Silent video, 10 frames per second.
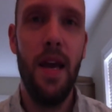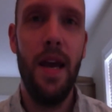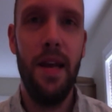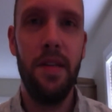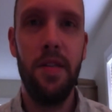
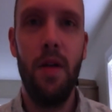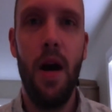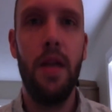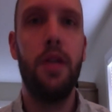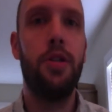an SEO
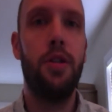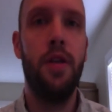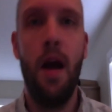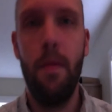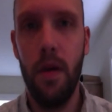audit should
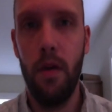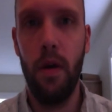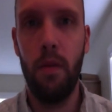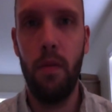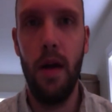not be a
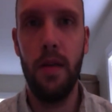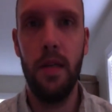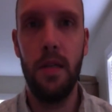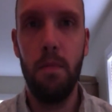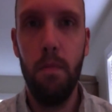quick
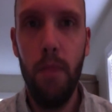process,